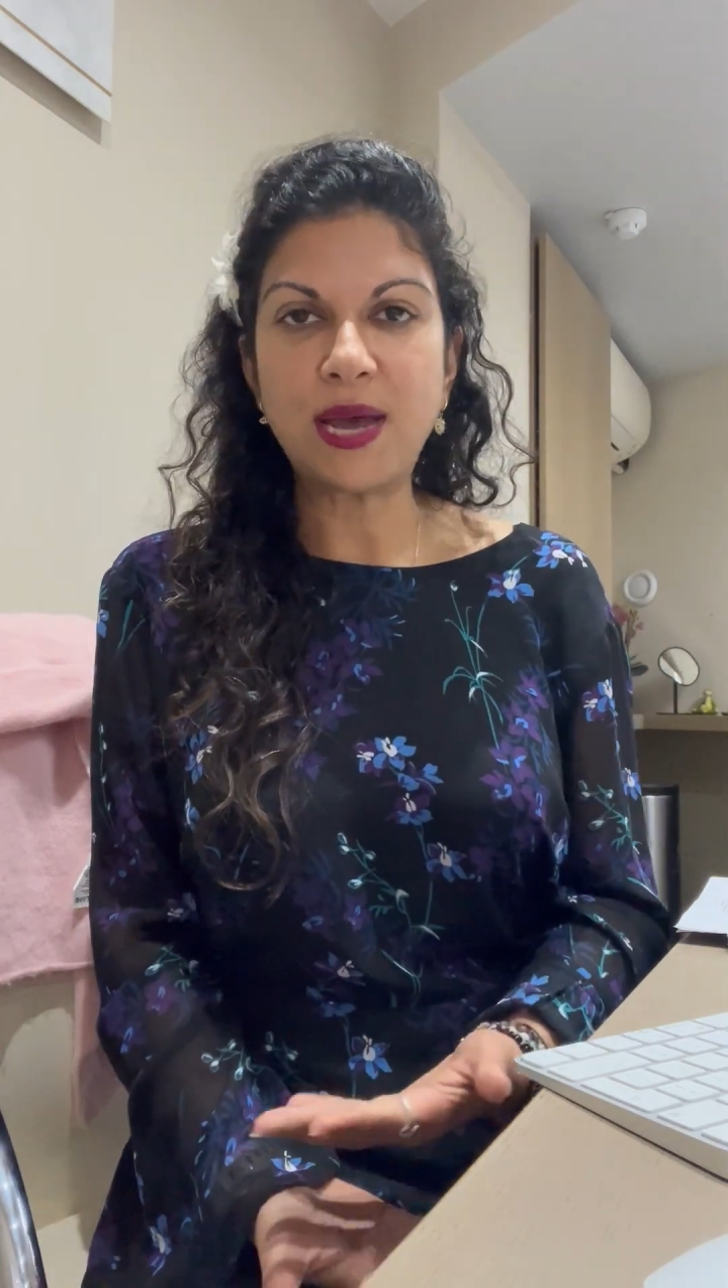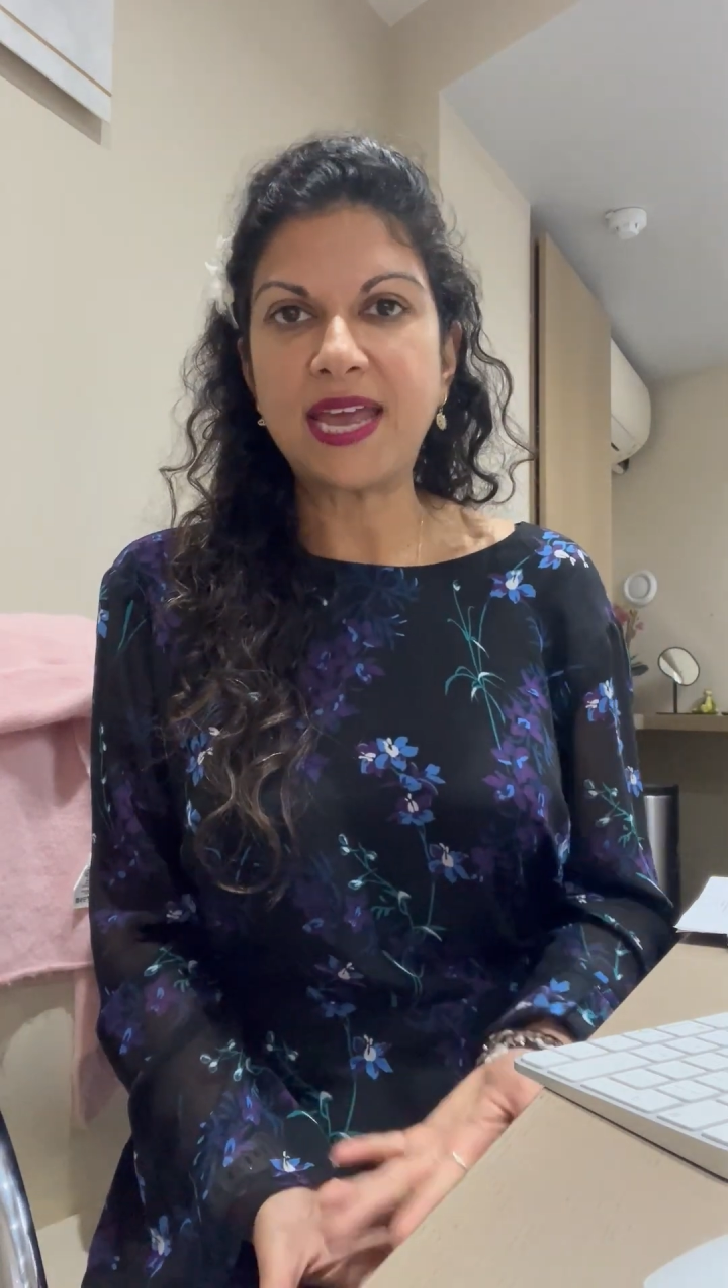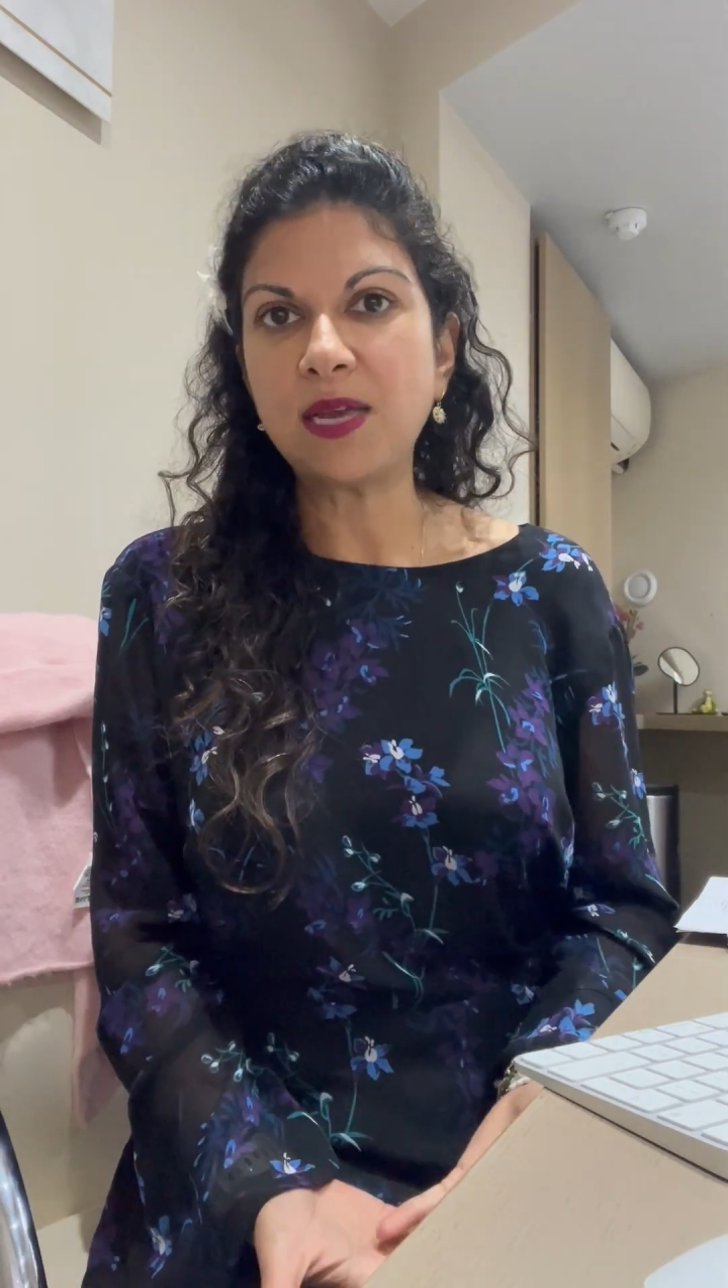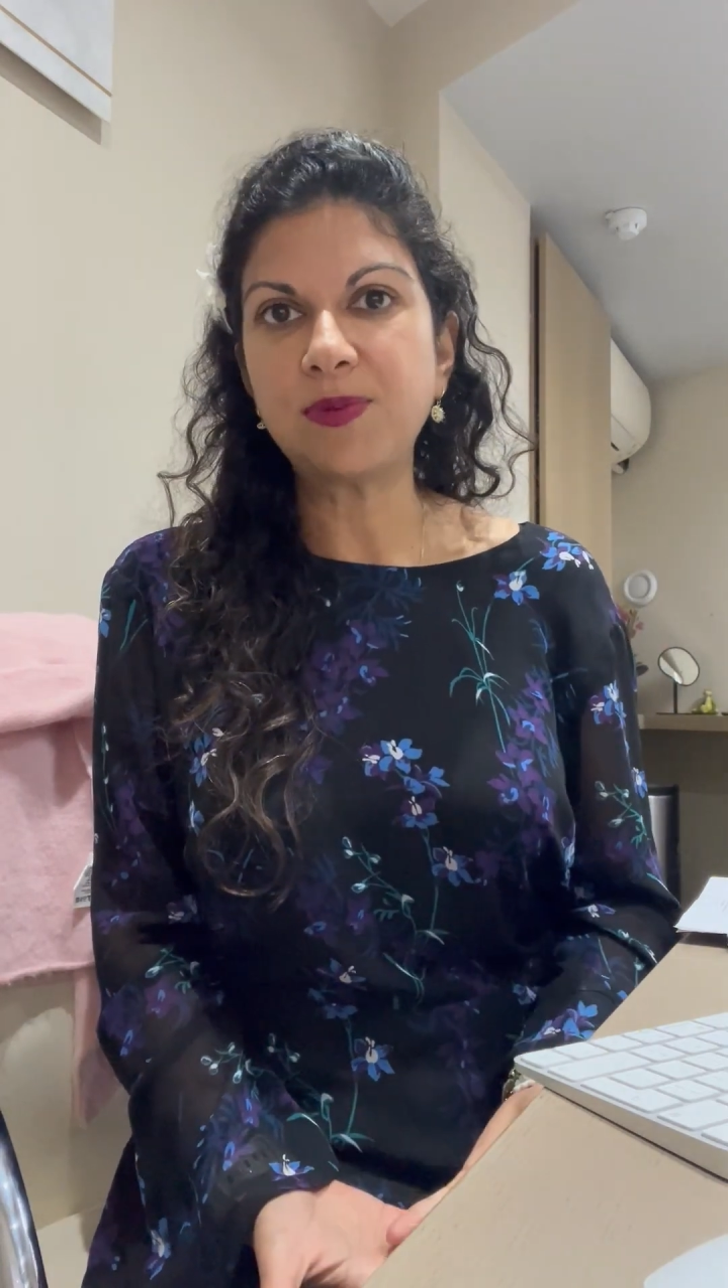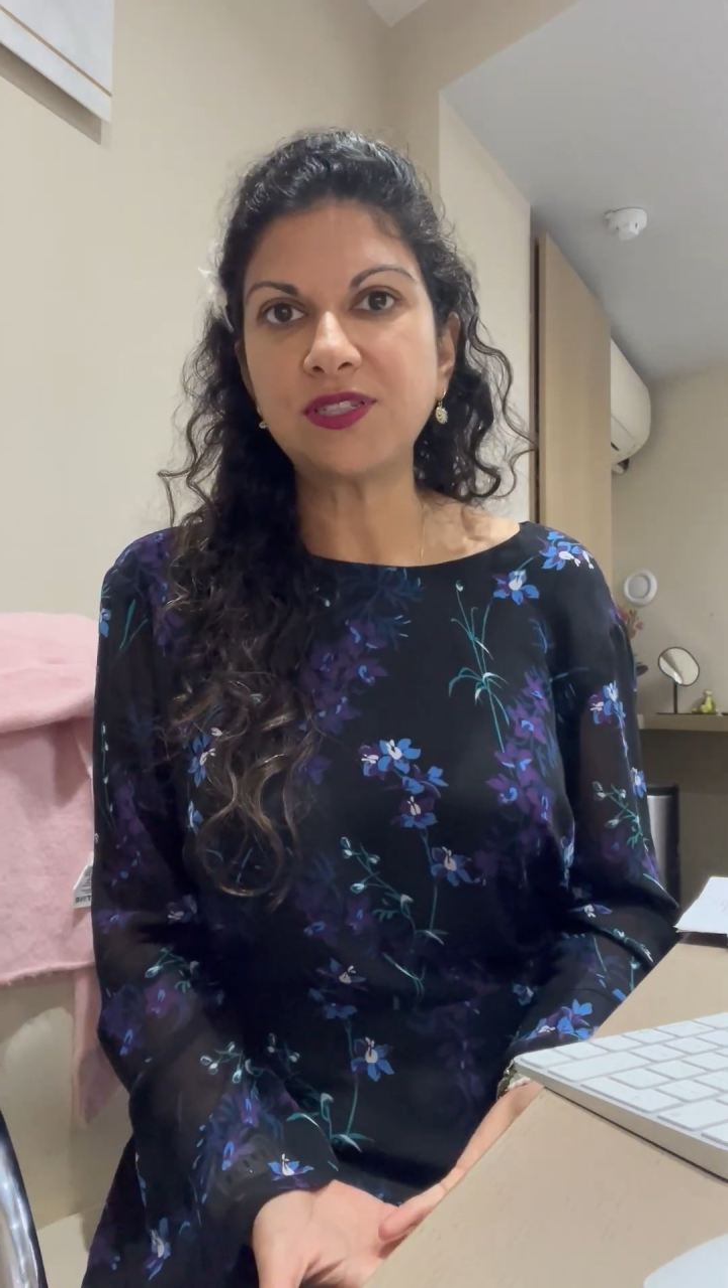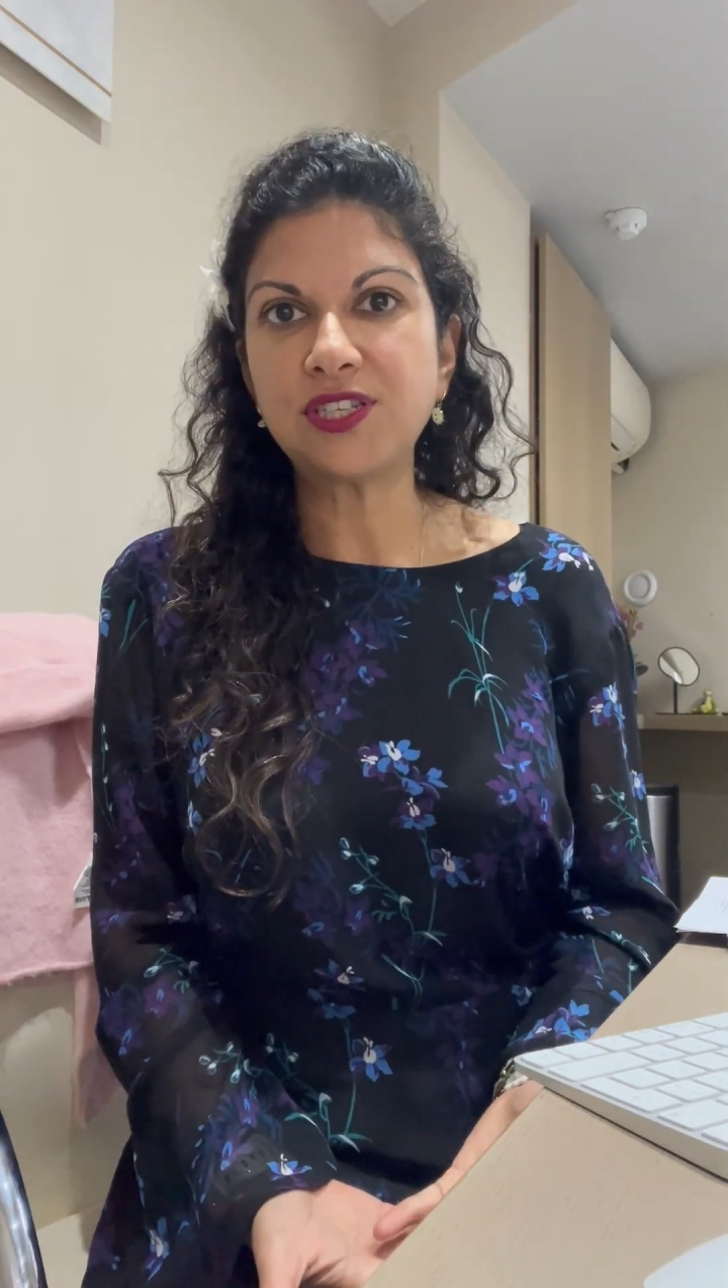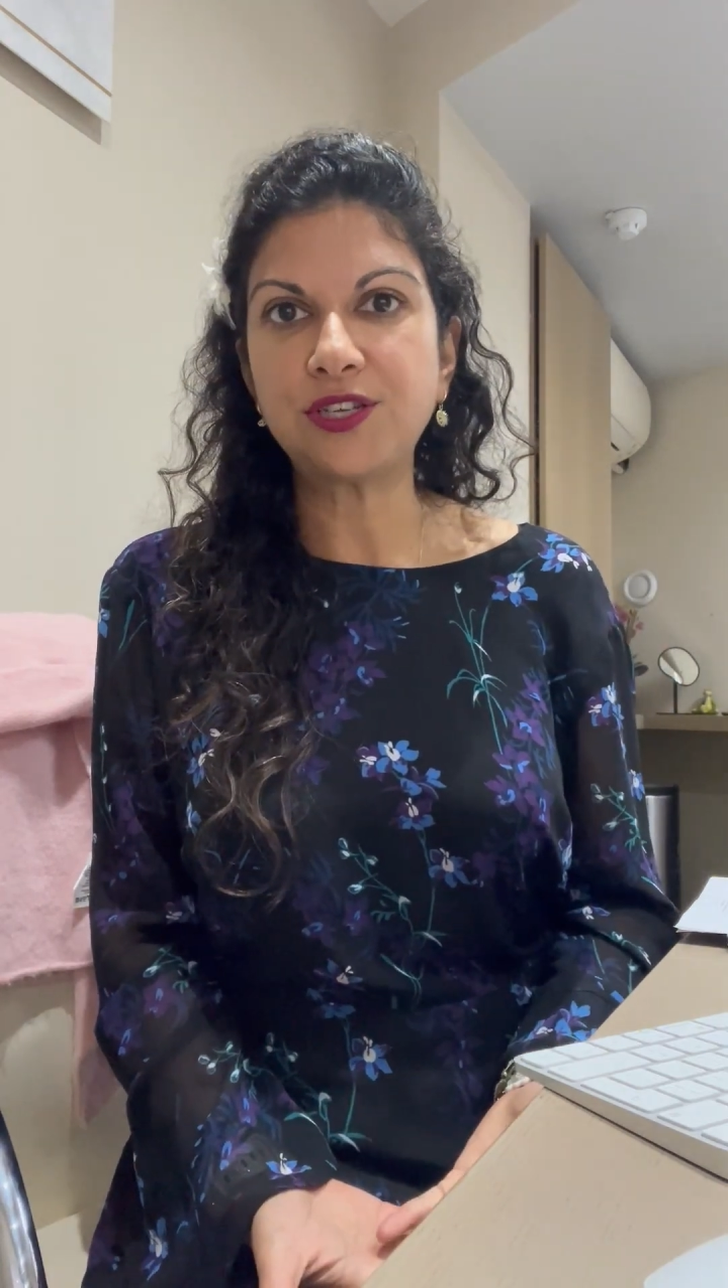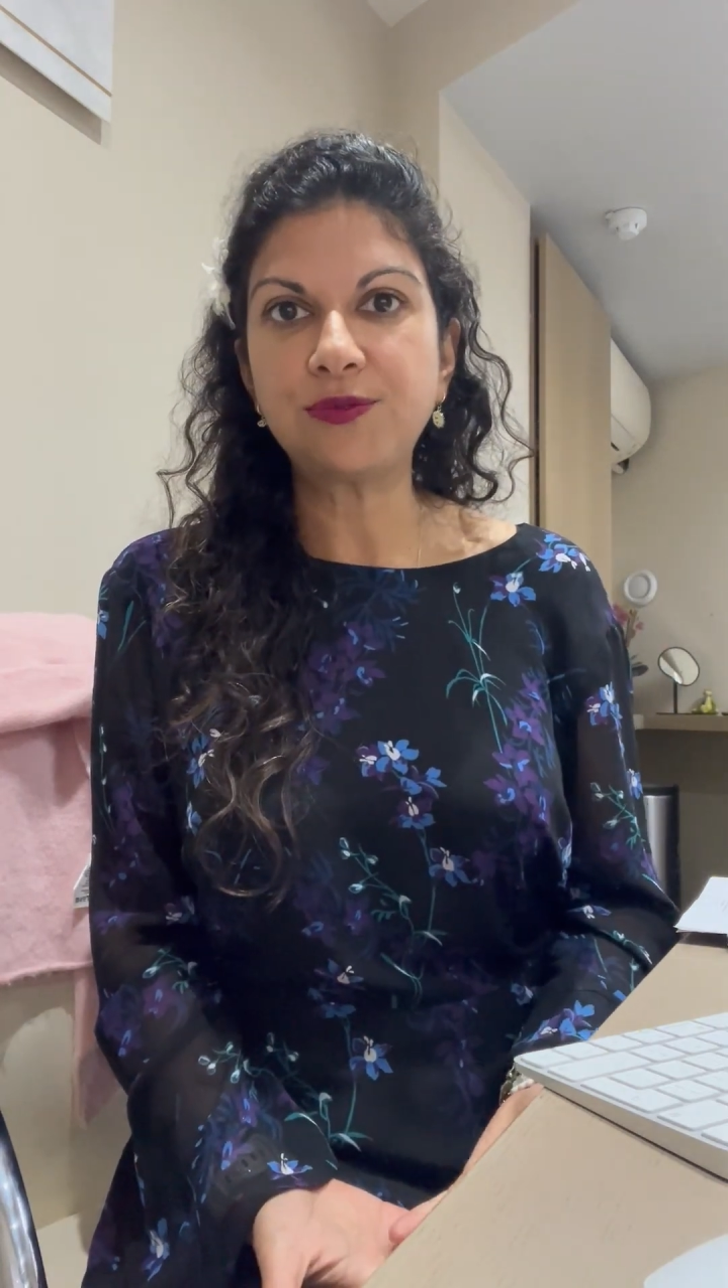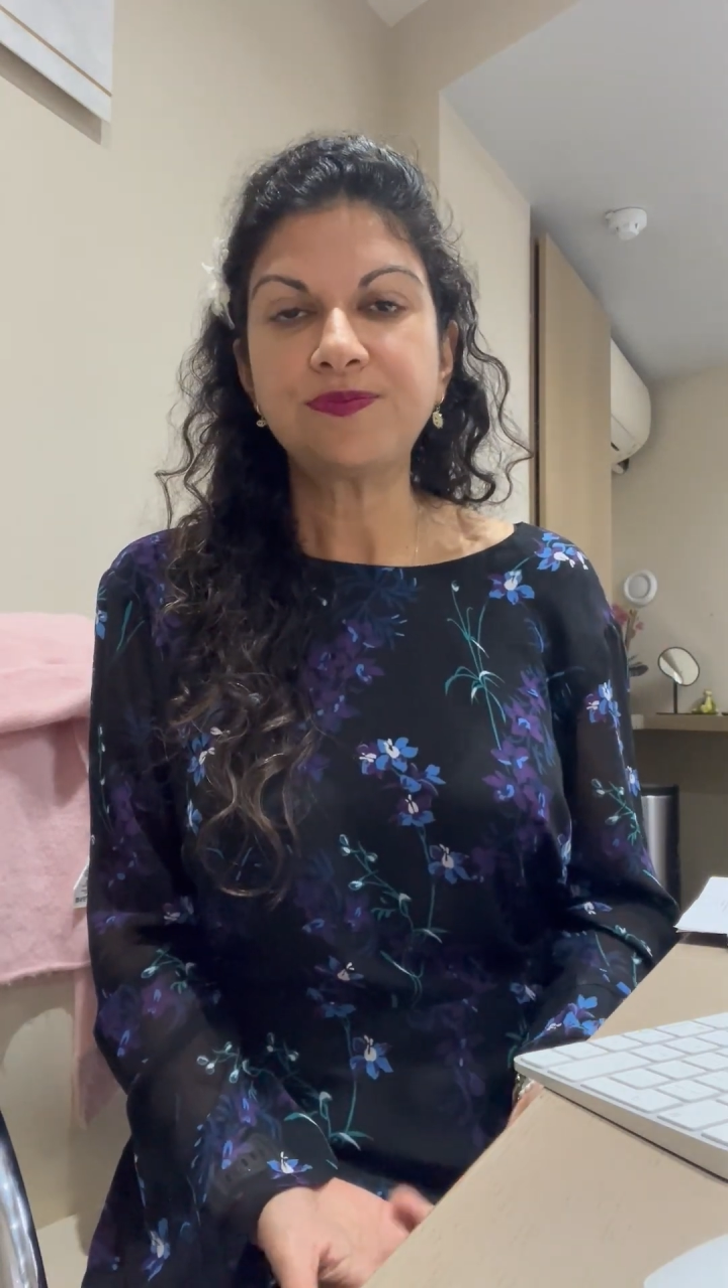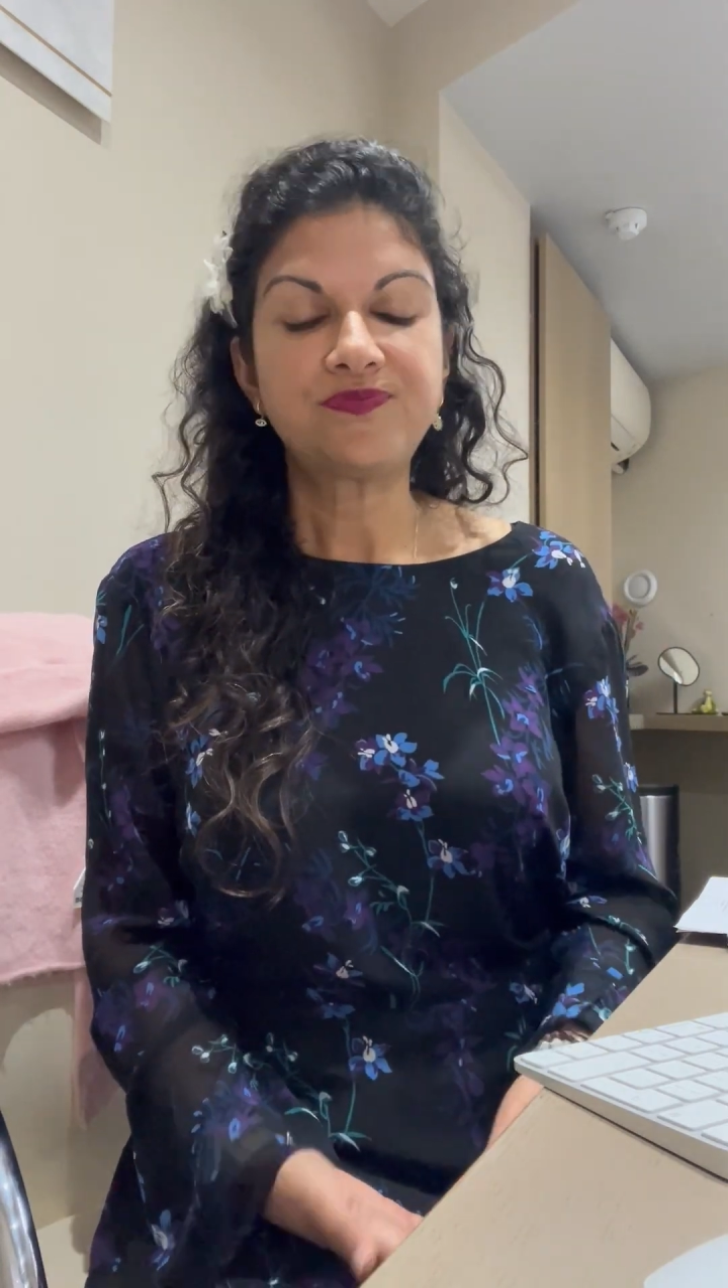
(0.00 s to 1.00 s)
able
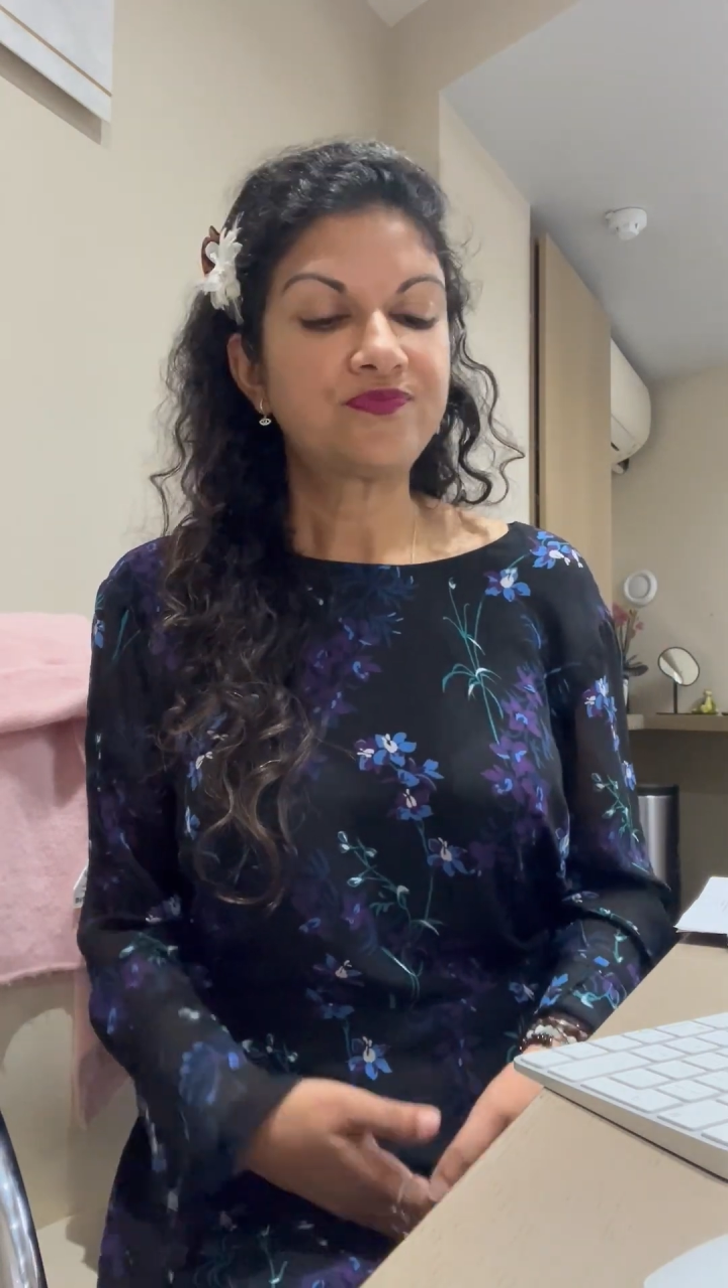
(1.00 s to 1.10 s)
to,